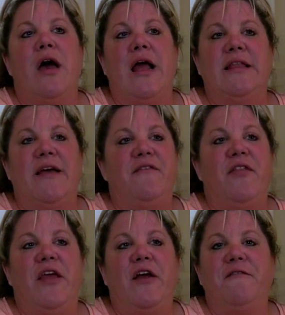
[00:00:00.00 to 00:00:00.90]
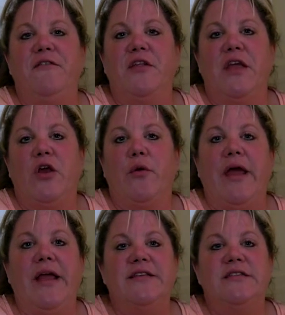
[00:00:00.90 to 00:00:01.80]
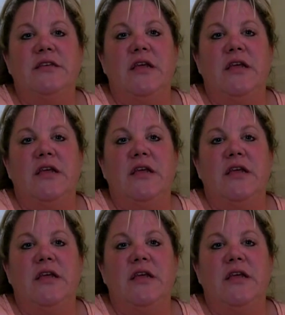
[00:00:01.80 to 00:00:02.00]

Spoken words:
I left there feeling great